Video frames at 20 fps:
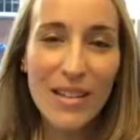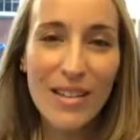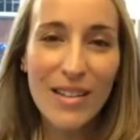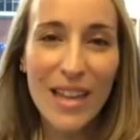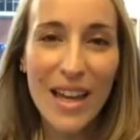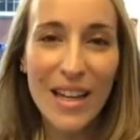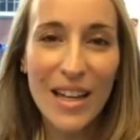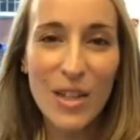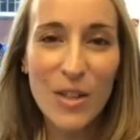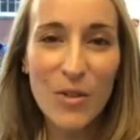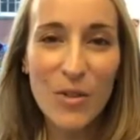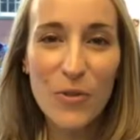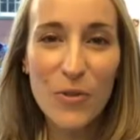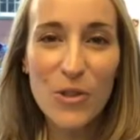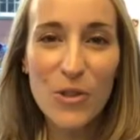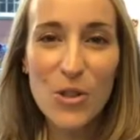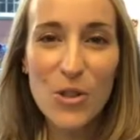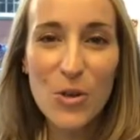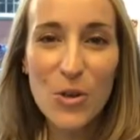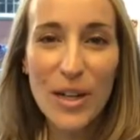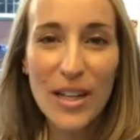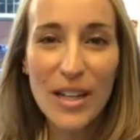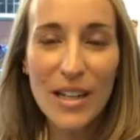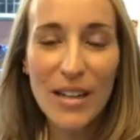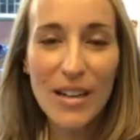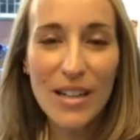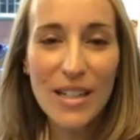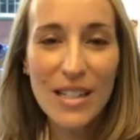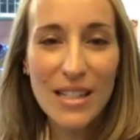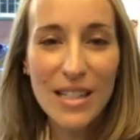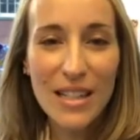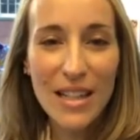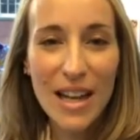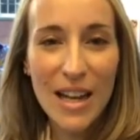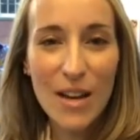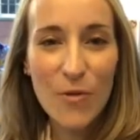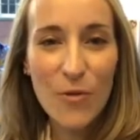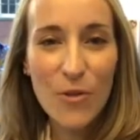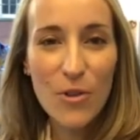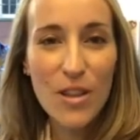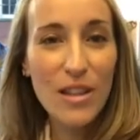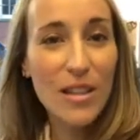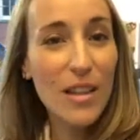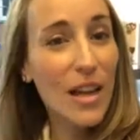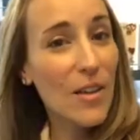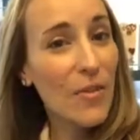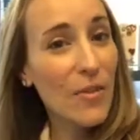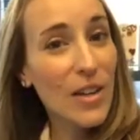Thank you for joining us today for the Life